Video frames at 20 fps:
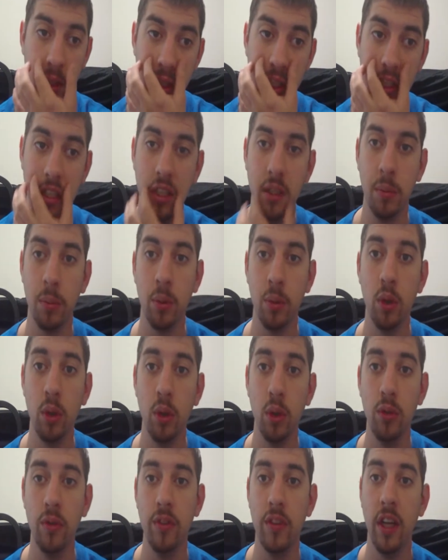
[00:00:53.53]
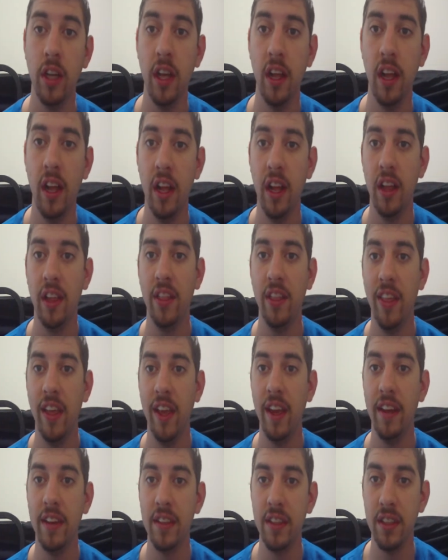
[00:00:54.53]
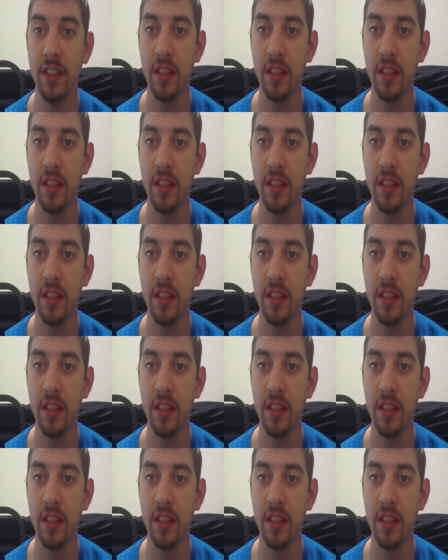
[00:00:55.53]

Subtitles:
You needed to prove that